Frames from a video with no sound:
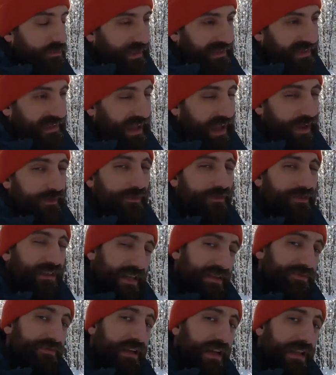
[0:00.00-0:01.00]
like they have
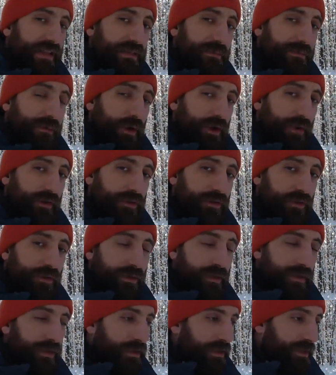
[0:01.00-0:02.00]
just released the Pocket 2,
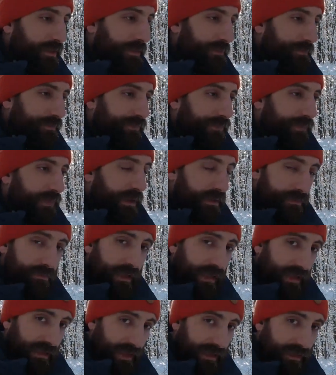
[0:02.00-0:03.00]

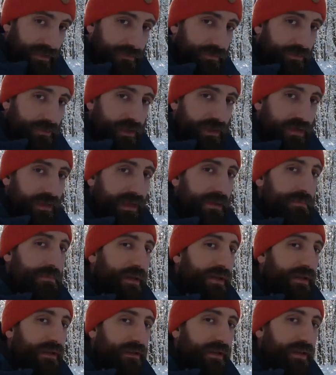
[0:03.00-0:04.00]
meaning that
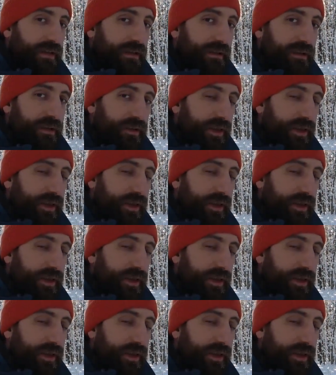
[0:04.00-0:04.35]
gimbal little